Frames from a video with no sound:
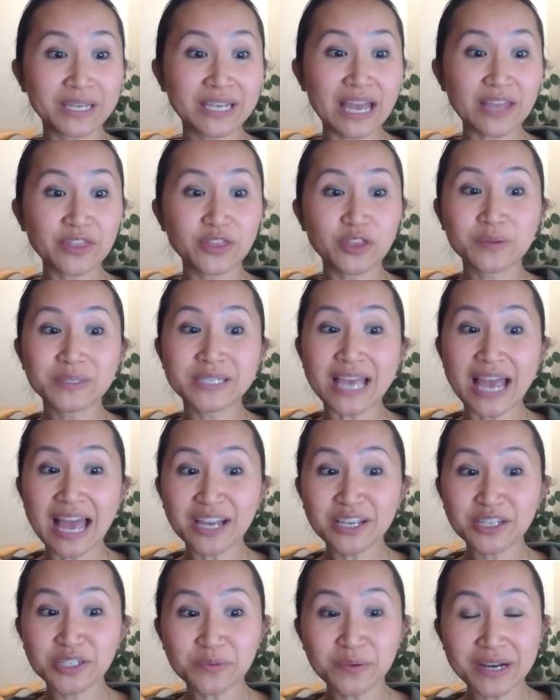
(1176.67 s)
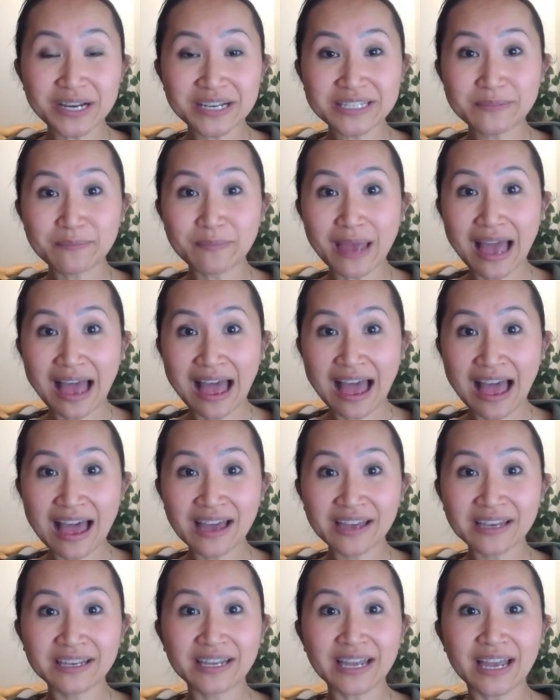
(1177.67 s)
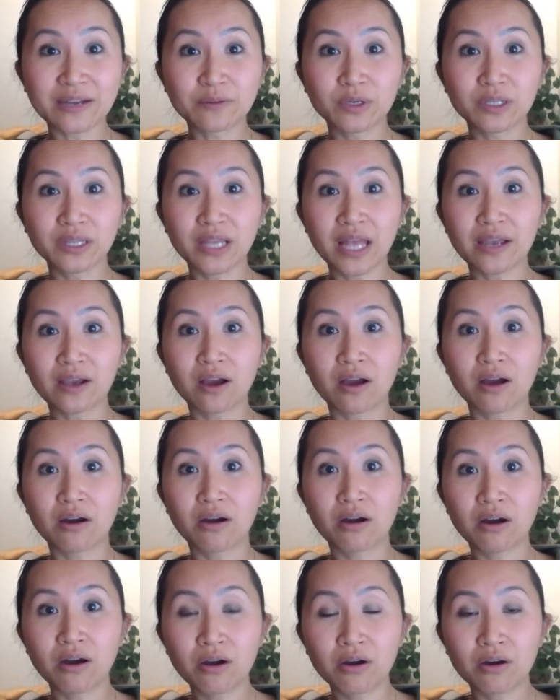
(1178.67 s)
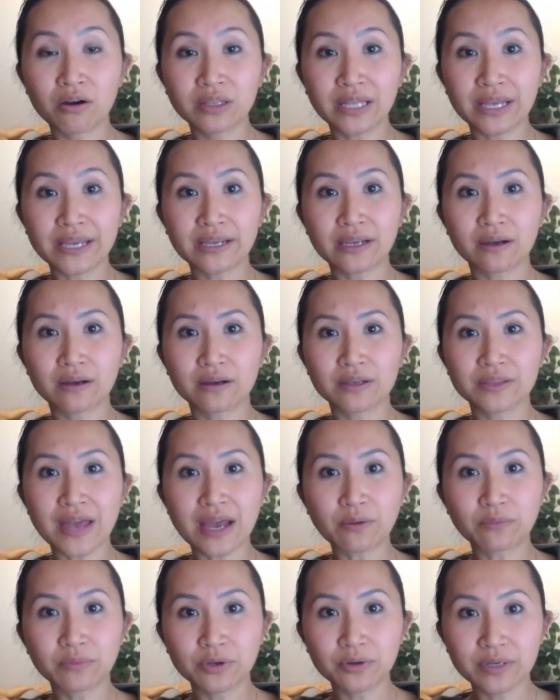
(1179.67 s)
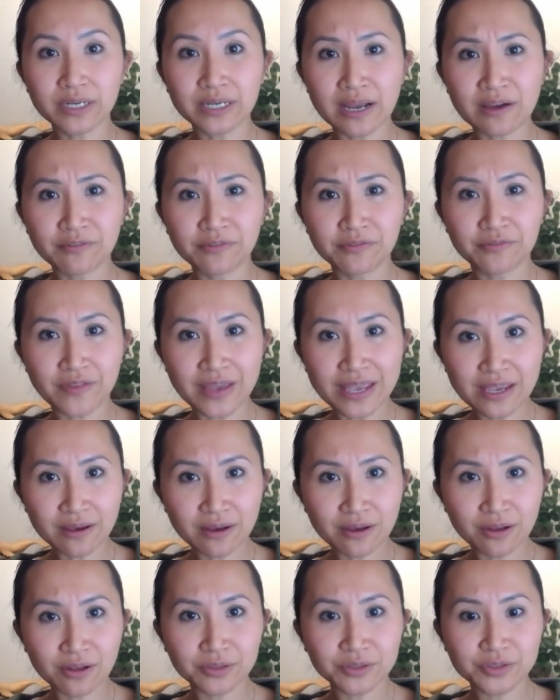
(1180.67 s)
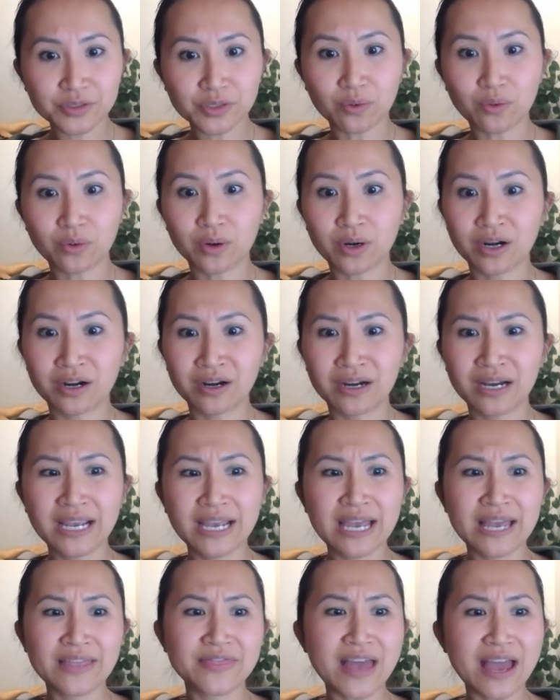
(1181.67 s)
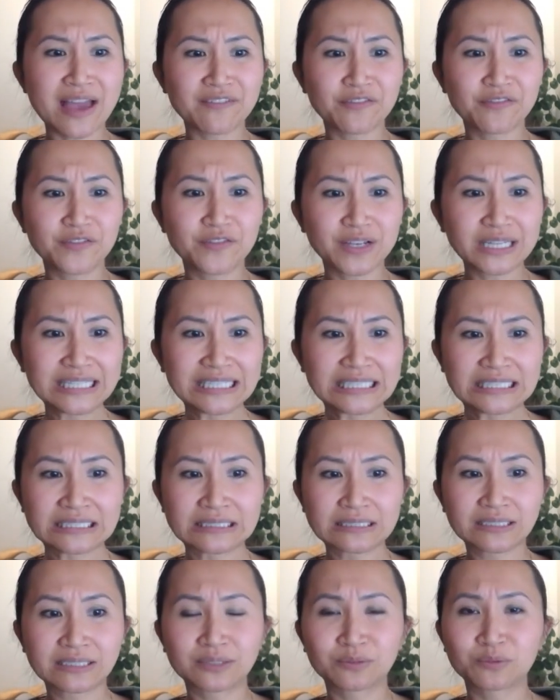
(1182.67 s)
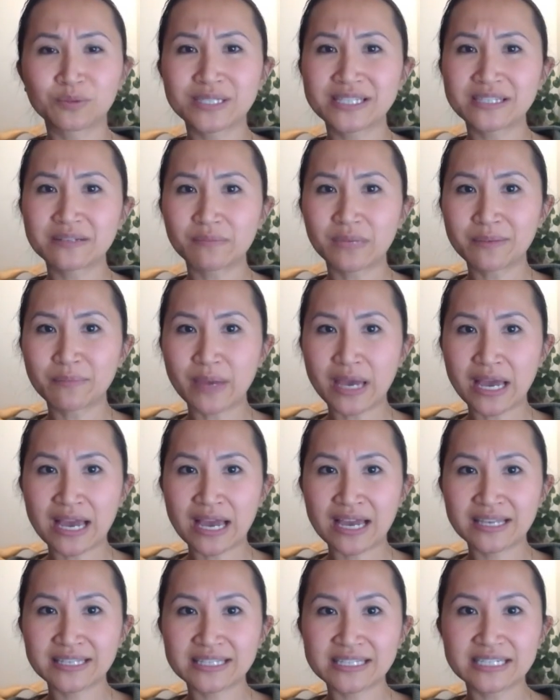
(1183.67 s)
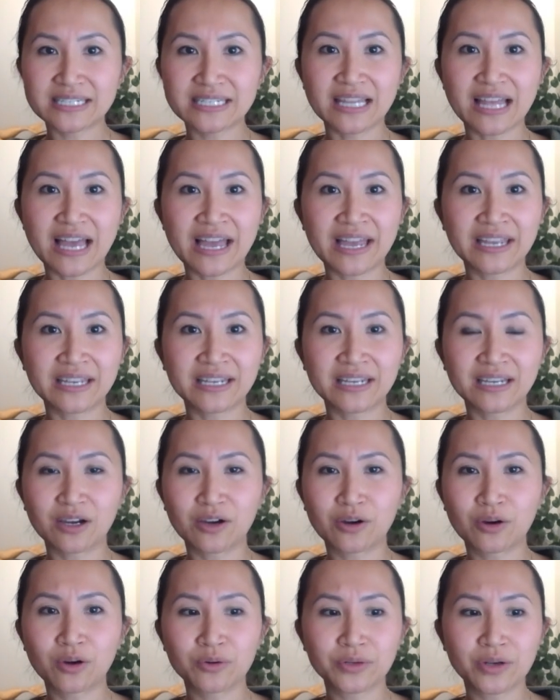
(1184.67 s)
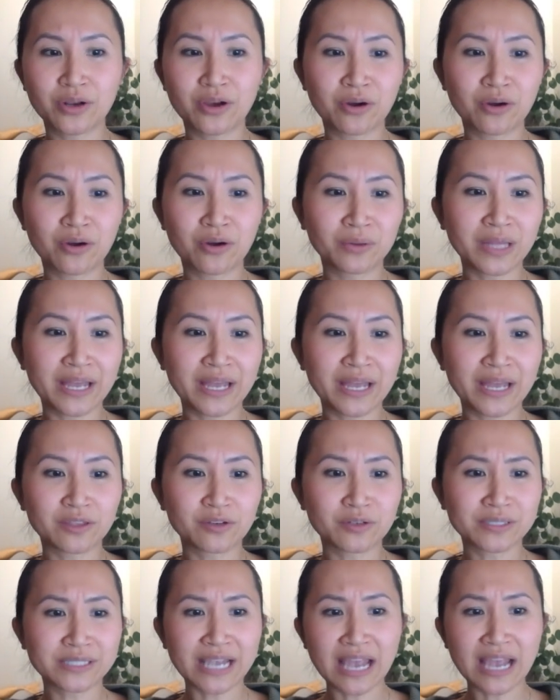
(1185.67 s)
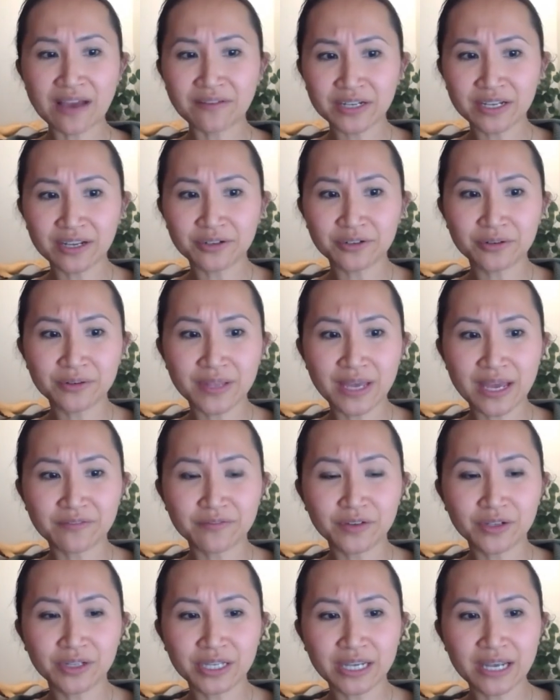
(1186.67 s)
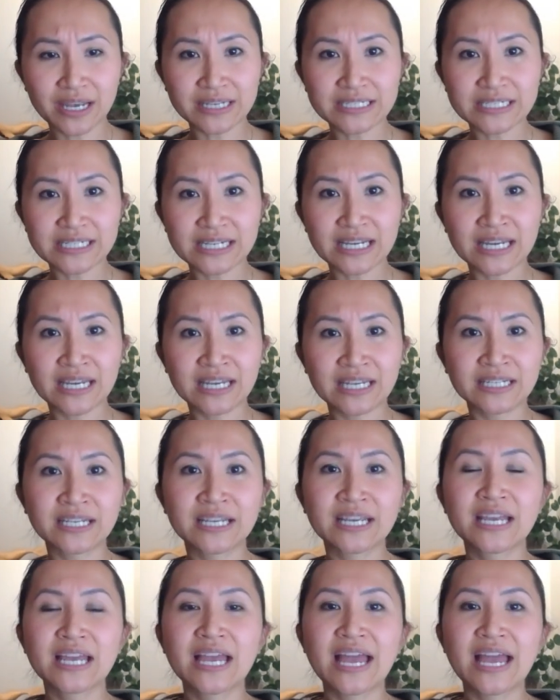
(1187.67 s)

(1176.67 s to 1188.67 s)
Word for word: get those x-rays back and we're like, oh, like that root canal failed, or that filling wasn't my best. Like, oh no, like there's cavity under that filling I did.